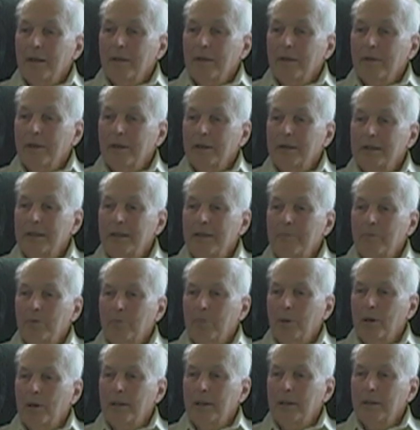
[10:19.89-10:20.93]
that seemed to
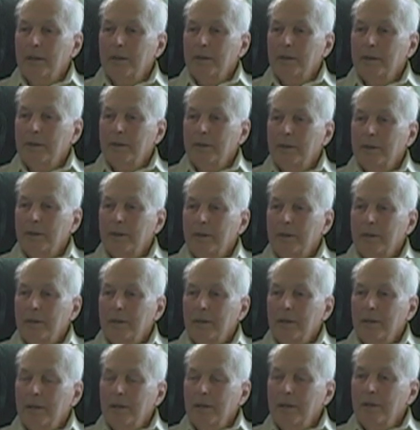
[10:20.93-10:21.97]
break
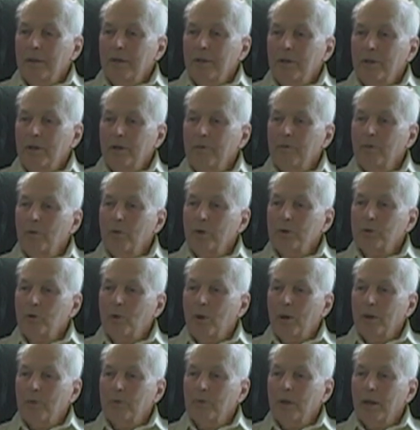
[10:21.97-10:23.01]
never was
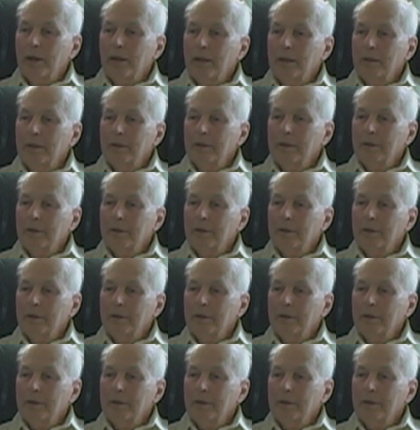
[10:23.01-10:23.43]
quite right.